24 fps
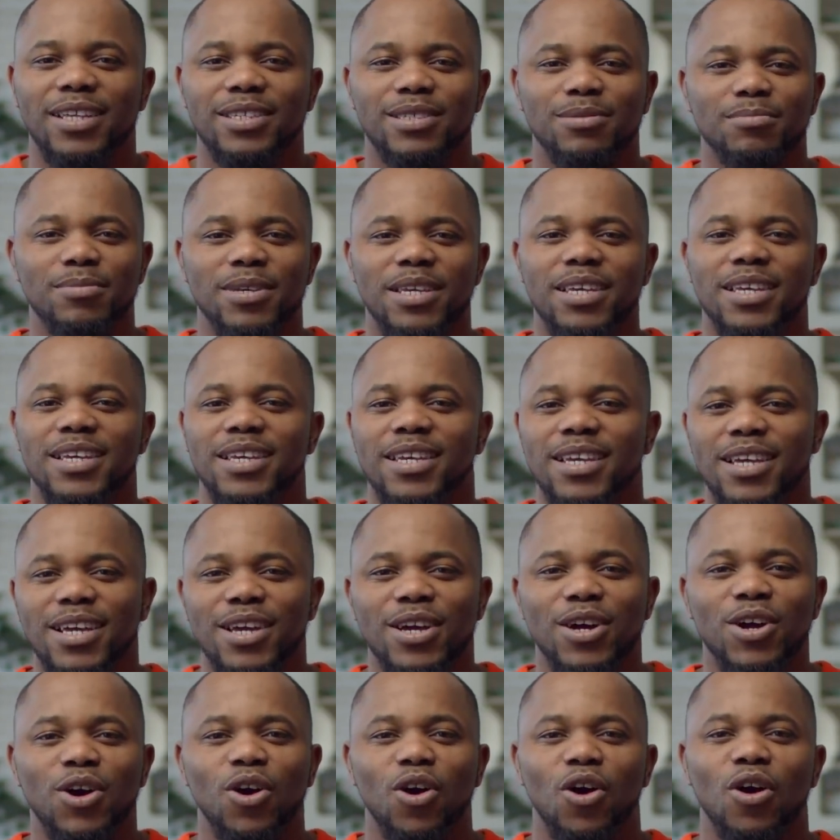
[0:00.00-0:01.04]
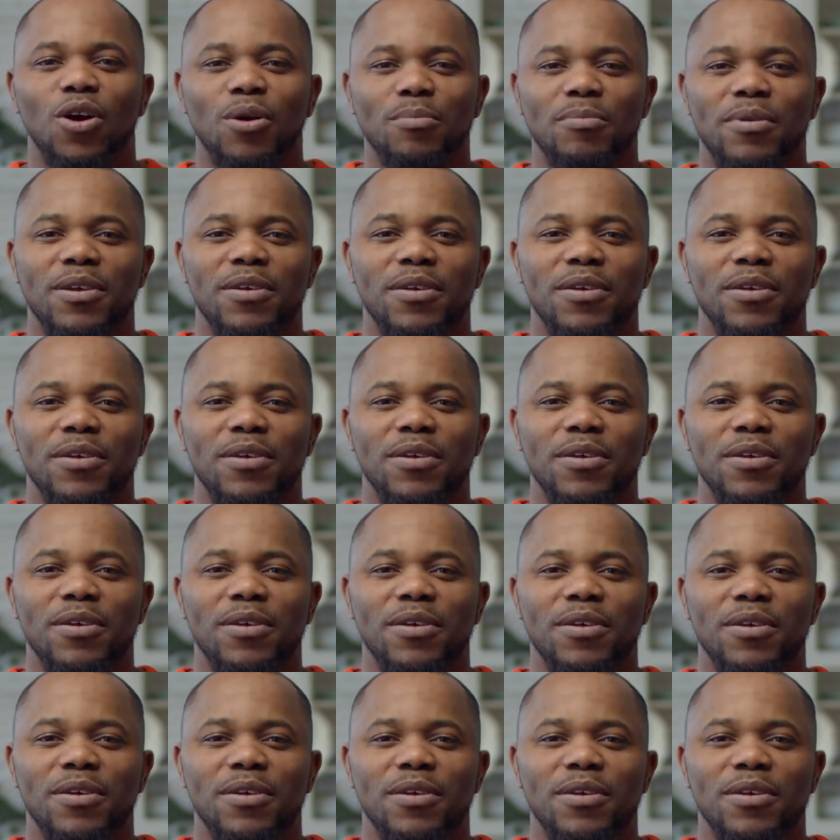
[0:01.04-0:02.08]
And when I spent my time as
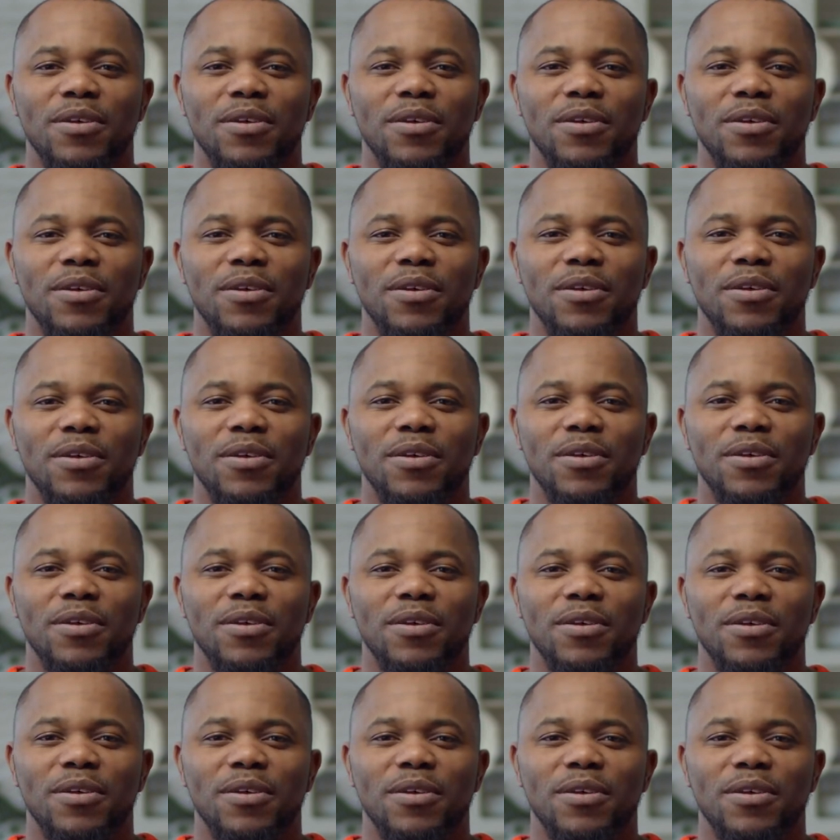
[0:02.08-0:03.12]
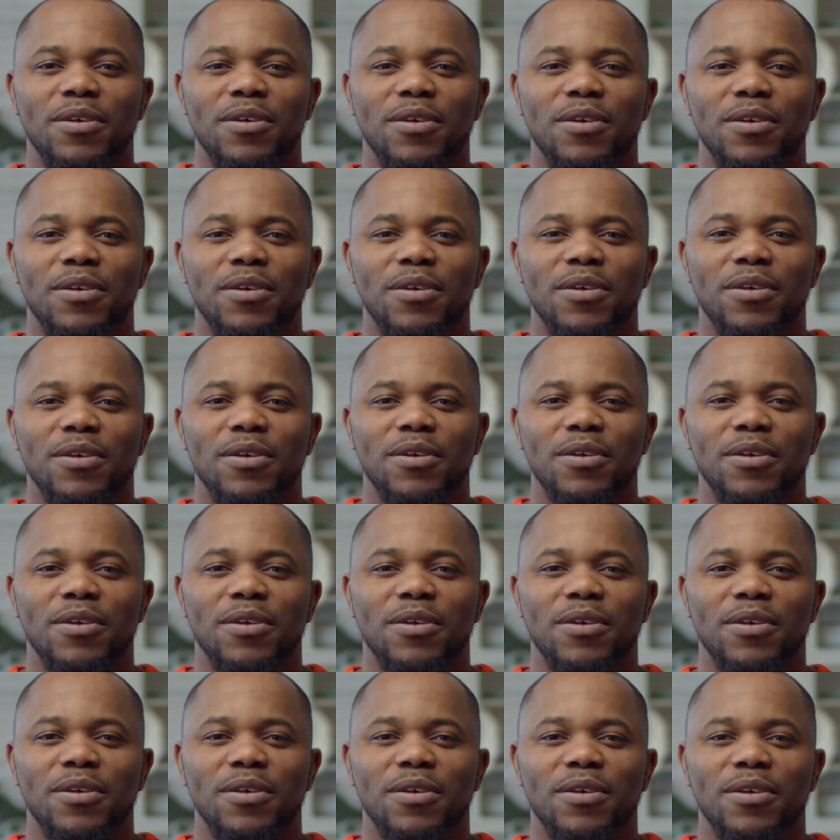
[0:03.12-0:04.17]
usual, around May, suddenly I
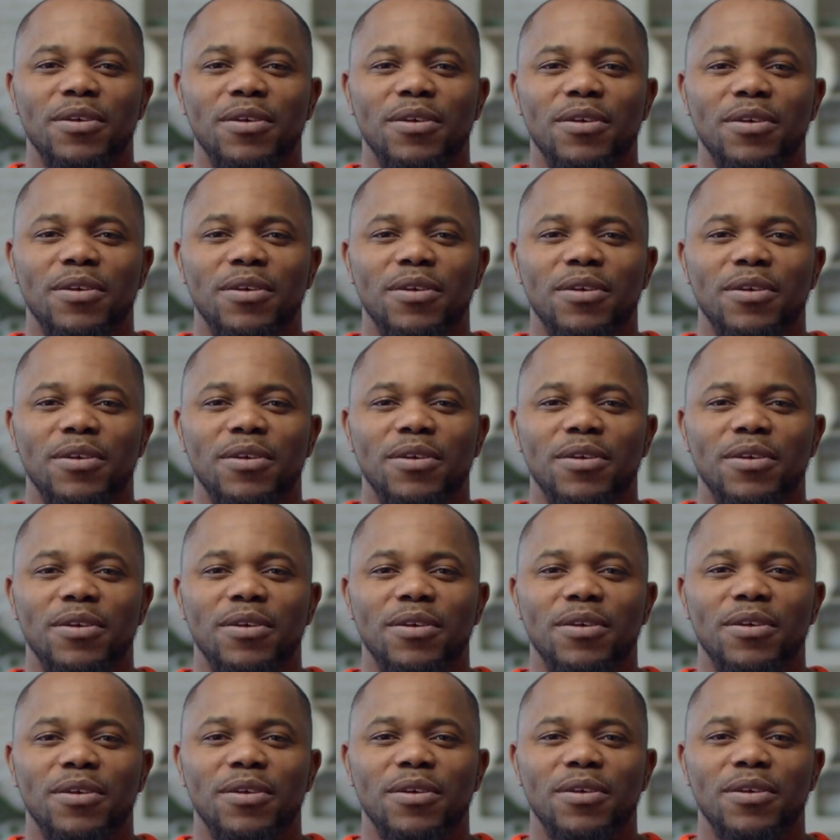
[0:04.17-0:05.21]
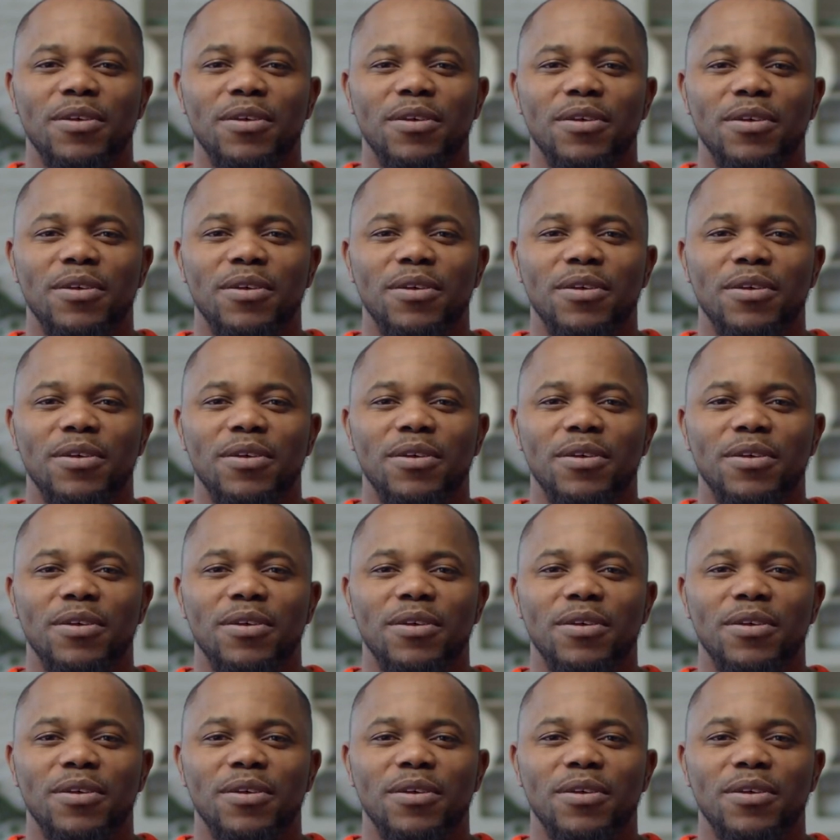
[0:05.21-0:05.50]
lost contact with Yuna.